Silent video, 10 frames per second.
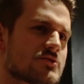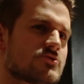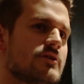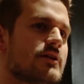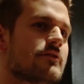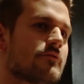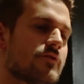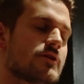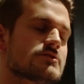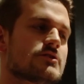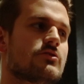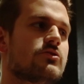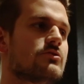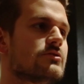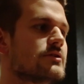the screen, and at first I
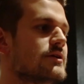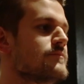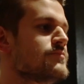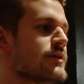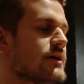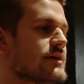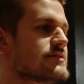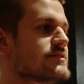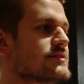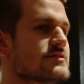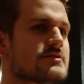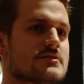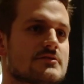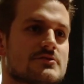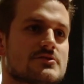thought, is
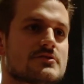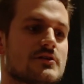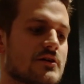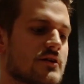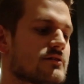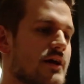this just like